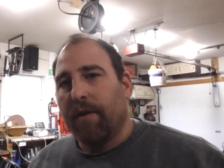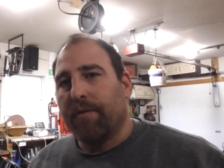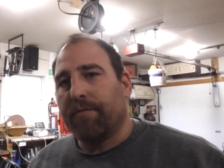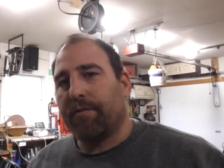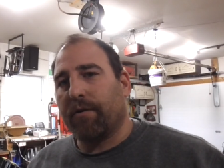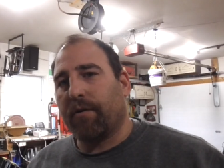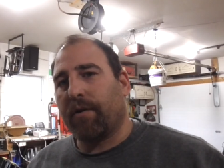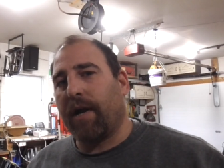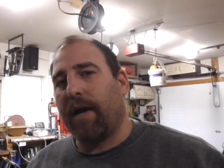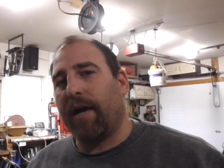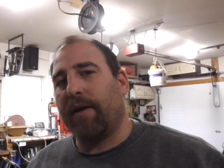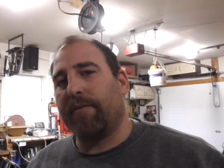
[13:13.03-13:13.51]

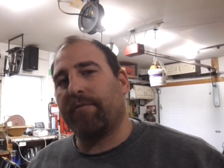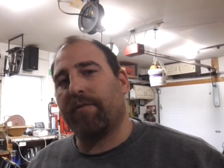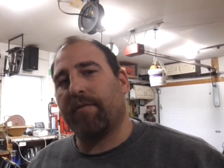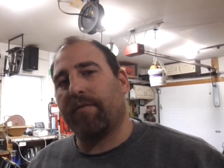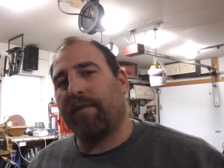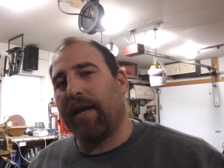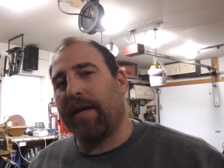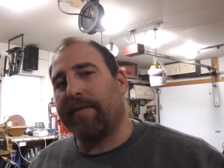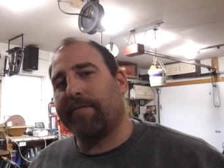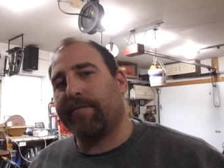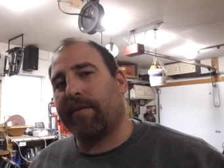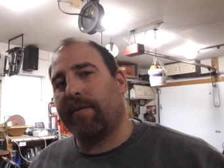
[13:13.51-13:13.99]
So guys, I
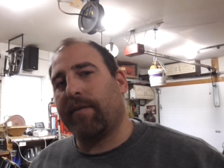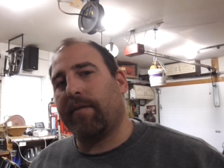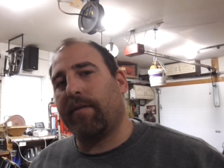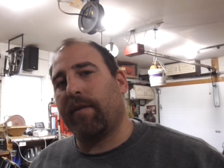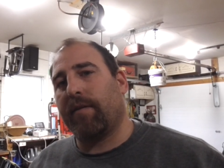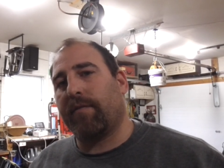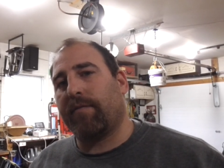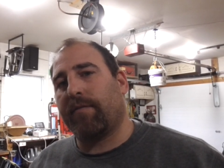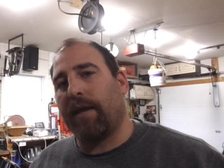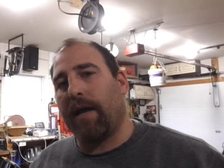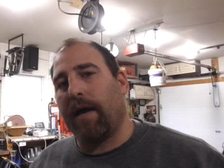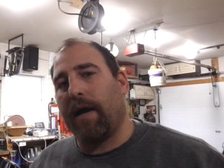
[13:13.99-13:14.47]
tested
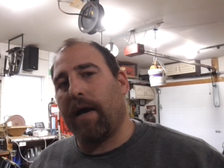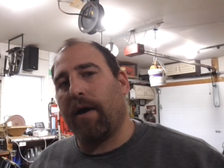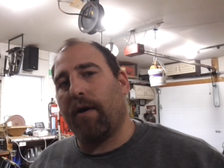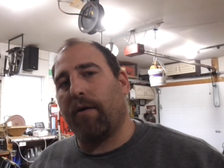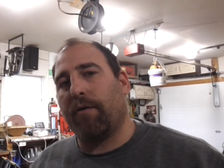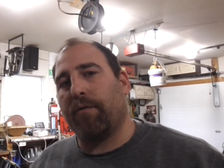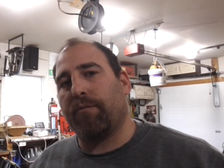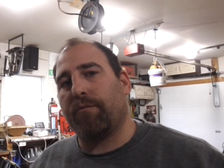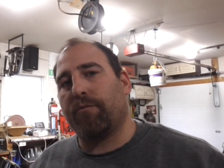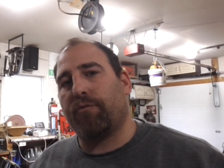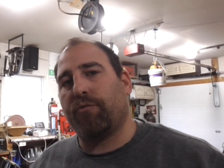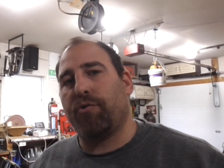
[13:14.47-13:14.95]
this
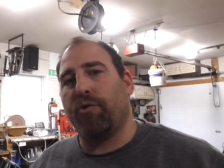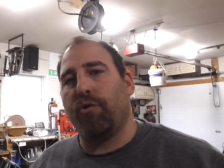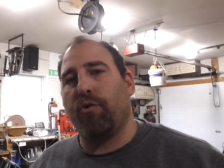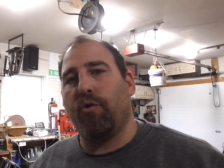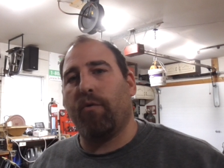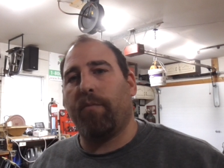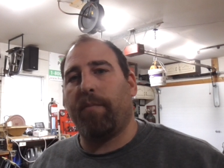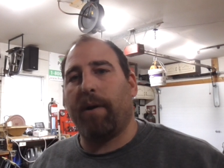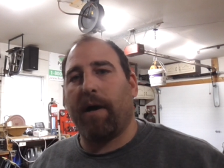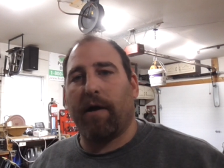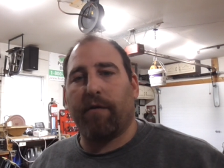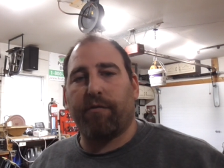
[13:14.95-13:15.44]
out
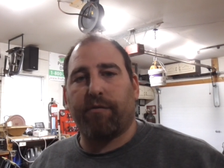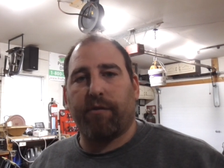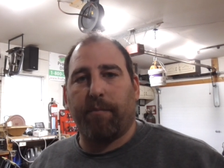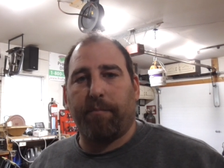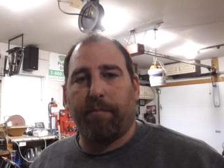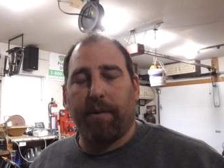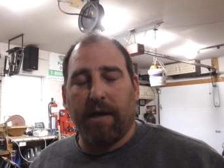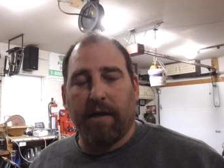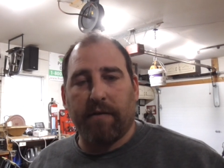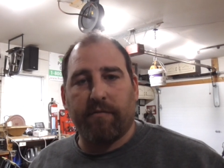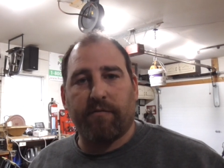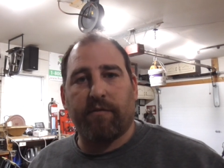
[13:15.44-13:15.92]
to about the
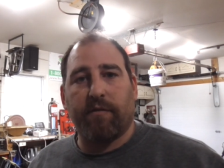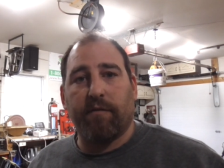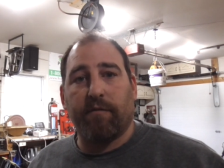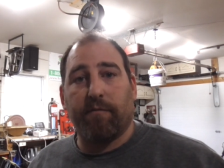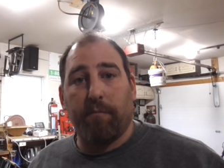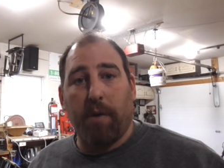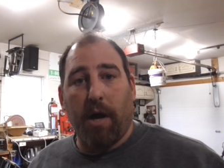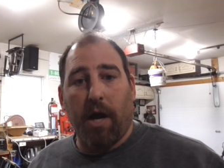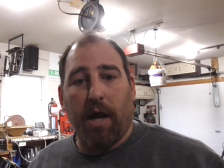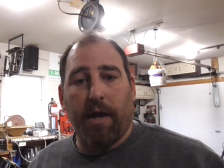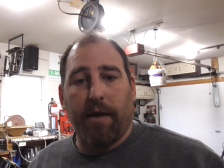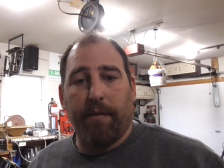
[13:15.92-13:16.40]
best
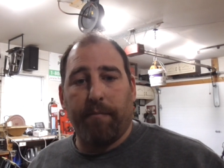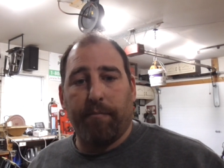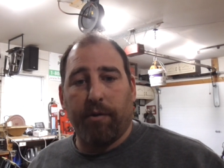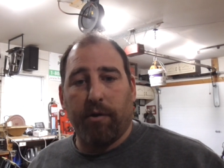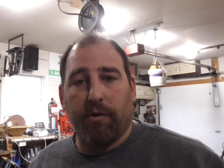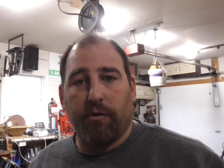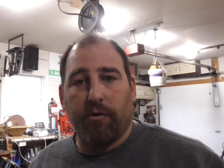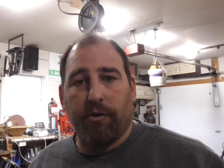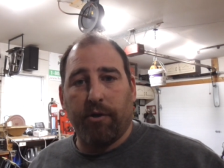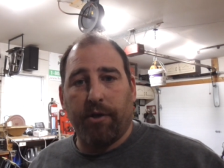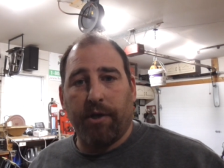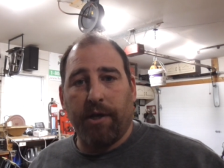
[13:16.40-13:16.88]
of my
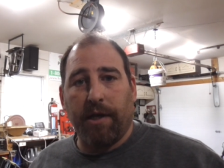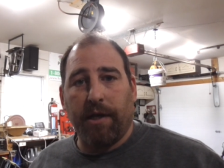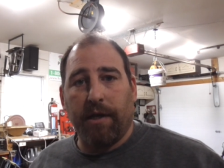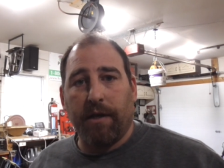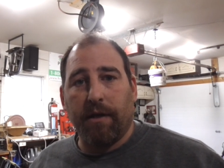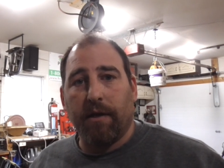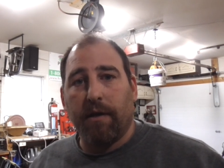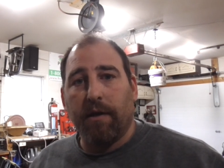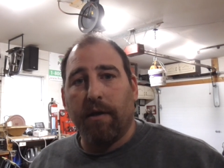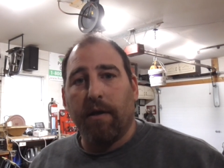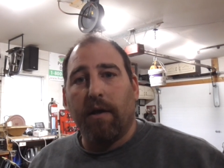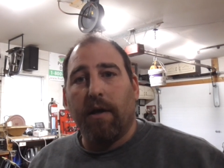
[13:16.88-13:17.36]
ability.